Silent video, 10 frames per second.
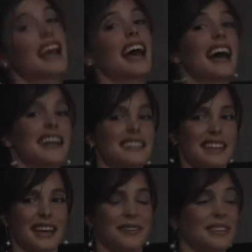And
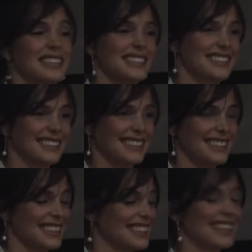
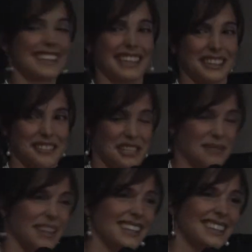lucky you,
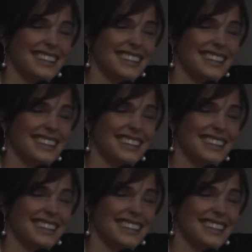Jim.